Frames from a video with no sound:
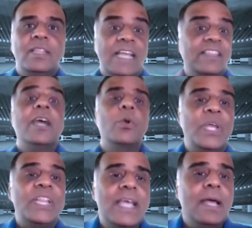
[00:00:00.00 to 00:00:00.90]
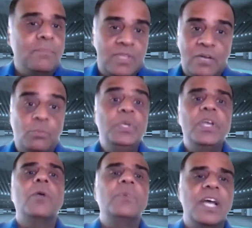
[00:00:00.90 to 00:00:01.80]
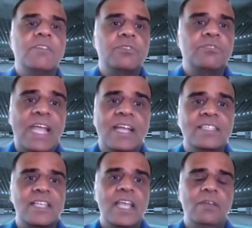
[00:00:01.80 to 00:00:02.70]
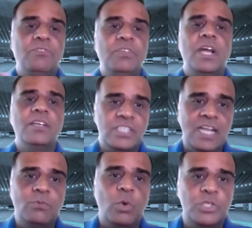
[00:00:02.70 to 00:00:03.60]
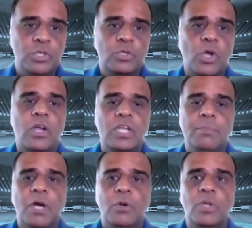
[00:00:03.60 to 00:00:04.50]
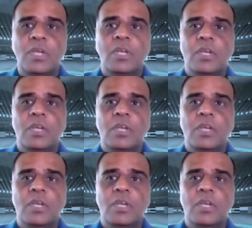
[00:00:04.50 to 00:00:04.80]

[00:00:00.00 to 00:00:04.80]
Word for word: that they are with them, that we are with our fans, and we understand what you're talking about,